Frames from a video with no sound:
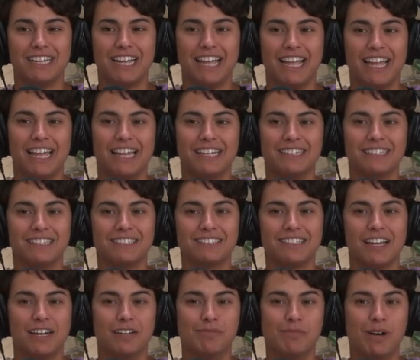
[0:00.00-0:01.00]
and
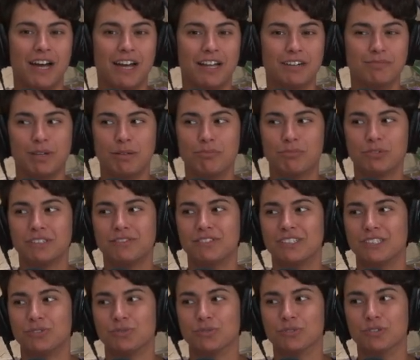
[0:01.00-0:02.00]
Asana Mod, my
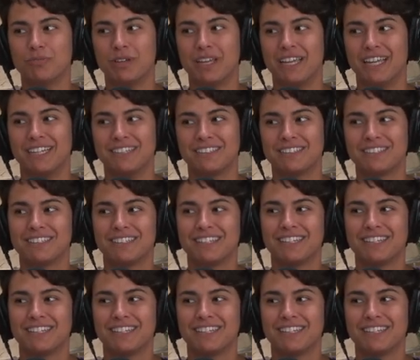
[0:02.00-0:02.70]
previous roommate,